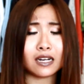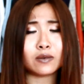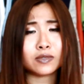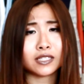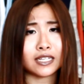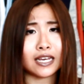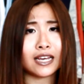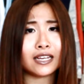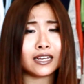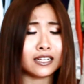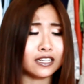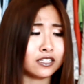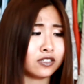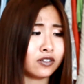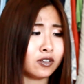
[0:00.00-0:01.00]
I would say it
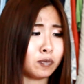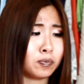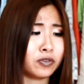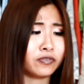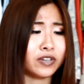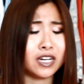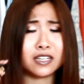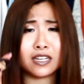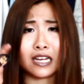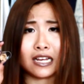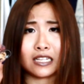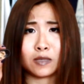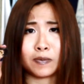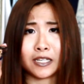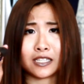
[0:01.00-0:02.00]
needs to improve on
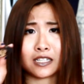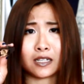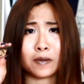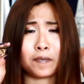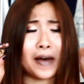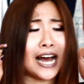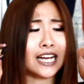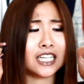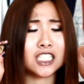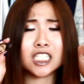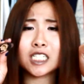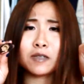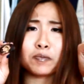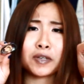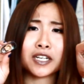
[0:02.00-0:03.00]
is basically
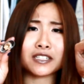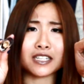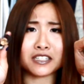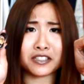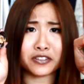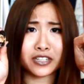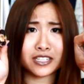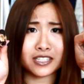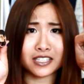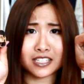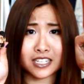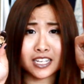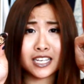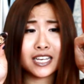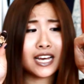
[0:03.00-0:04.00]
packaging because as you can
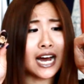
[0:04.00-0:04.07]
see,